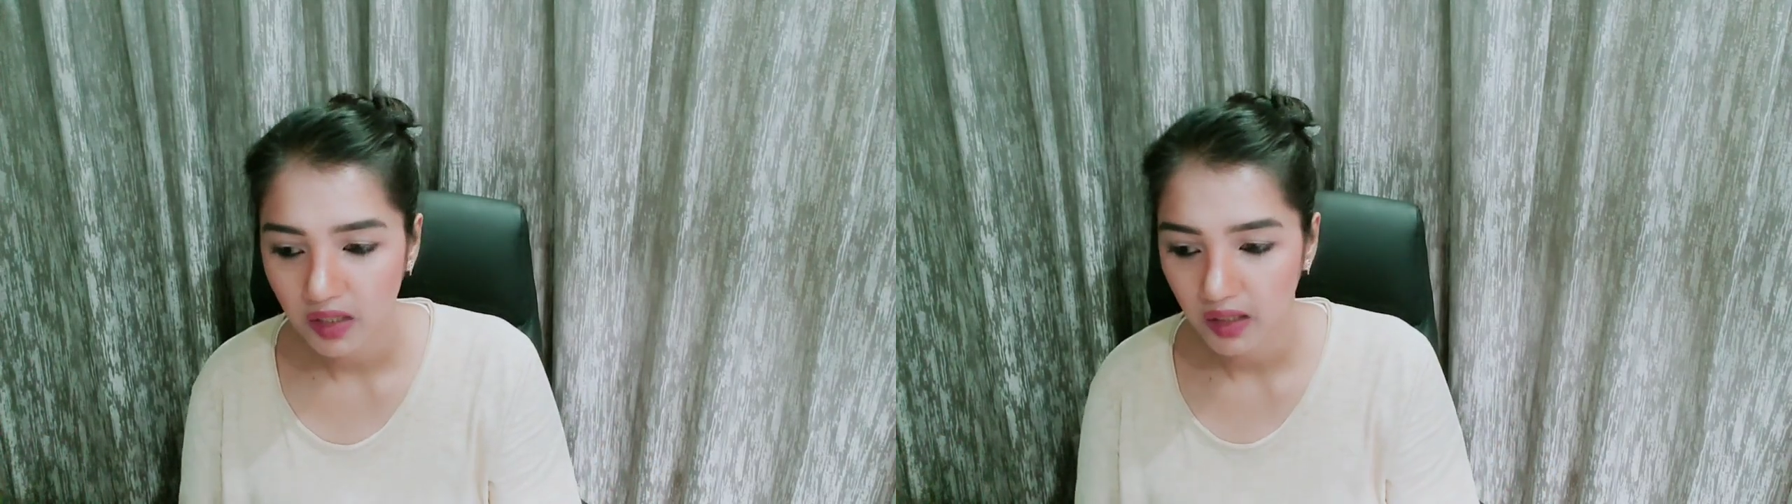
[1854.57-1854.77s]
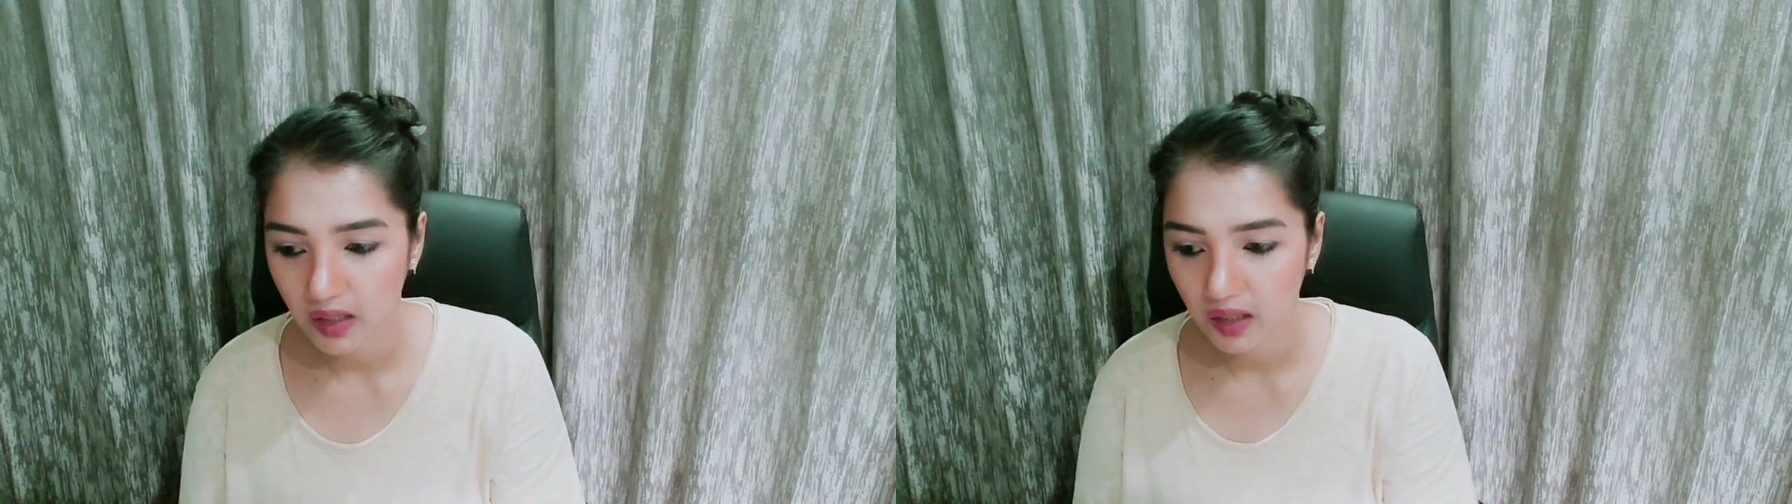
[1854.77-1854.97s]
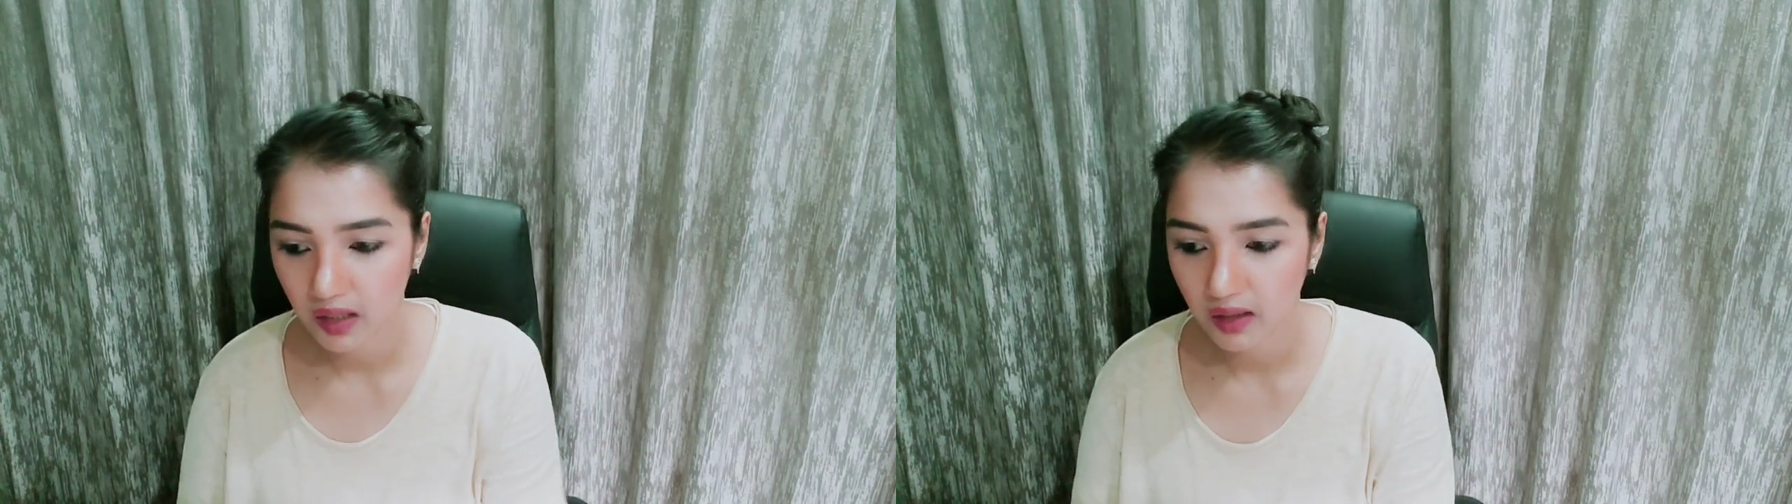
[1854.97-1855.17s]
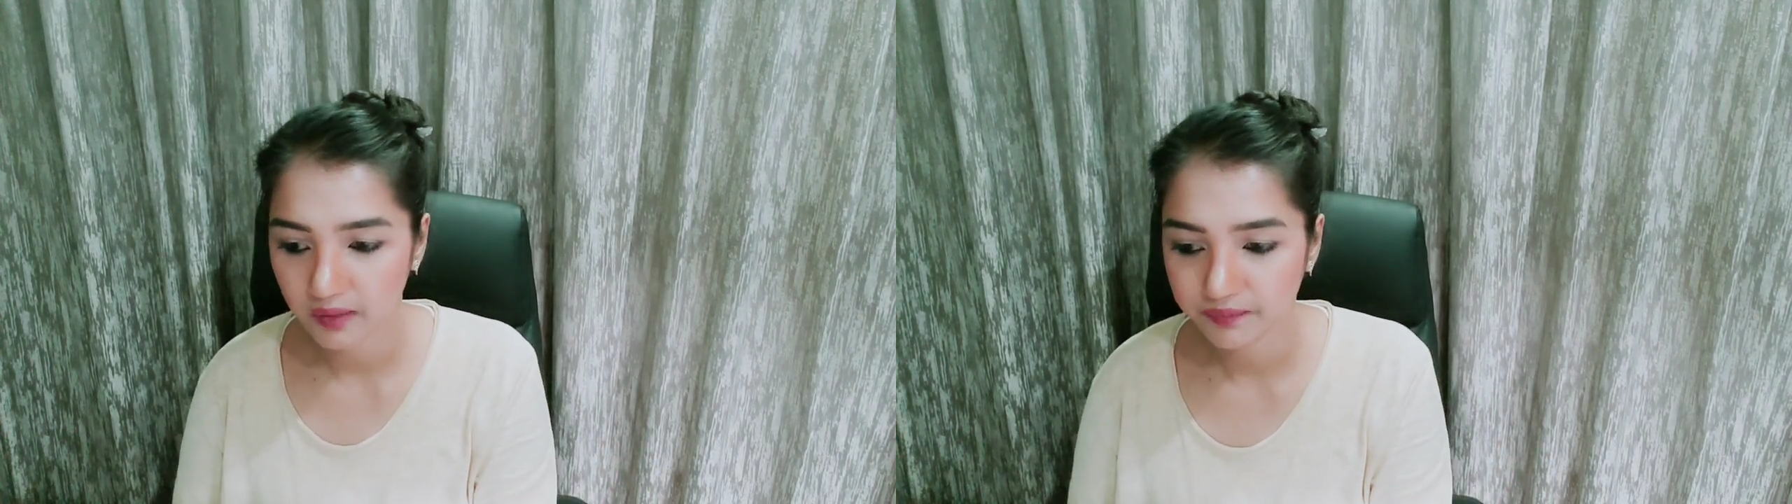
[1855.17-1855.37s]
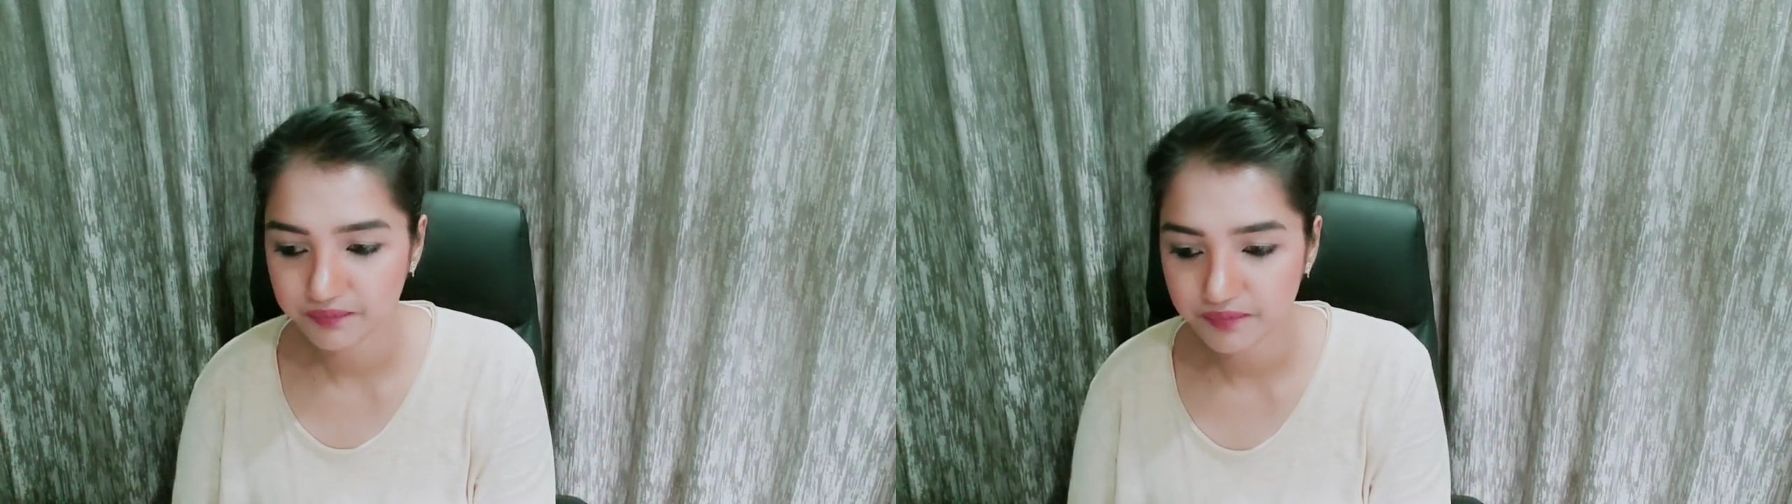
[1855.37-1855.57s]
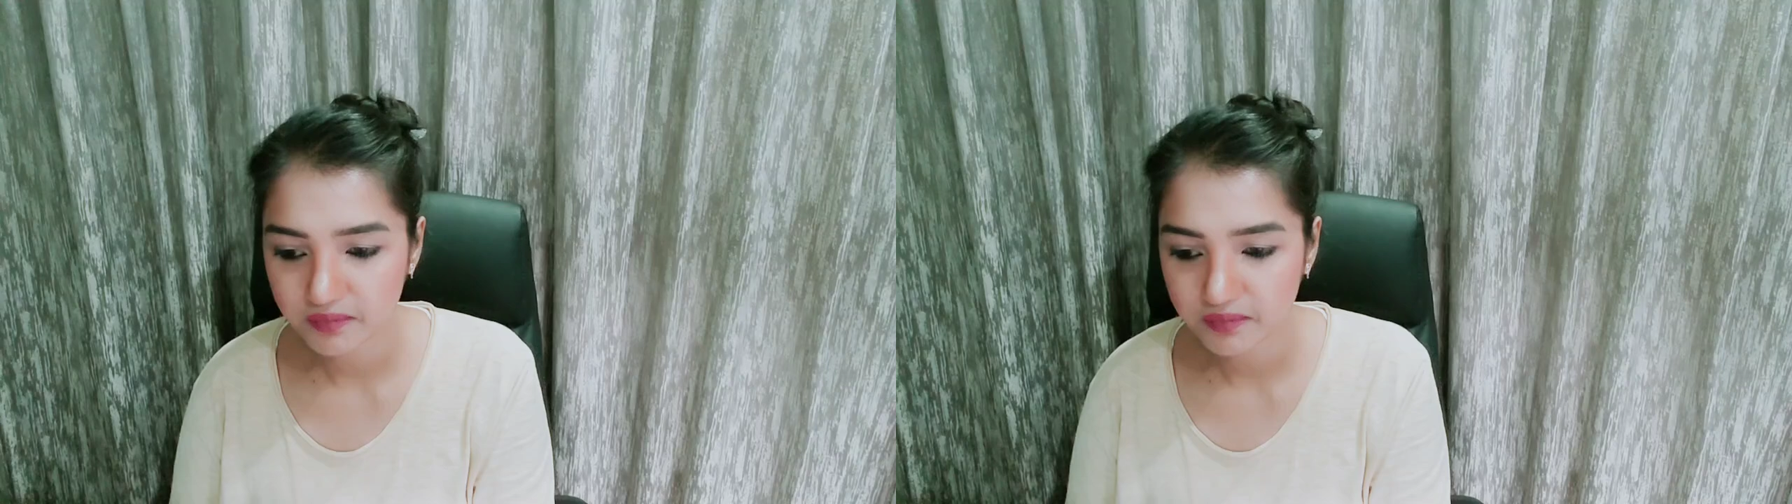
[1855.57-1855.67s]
um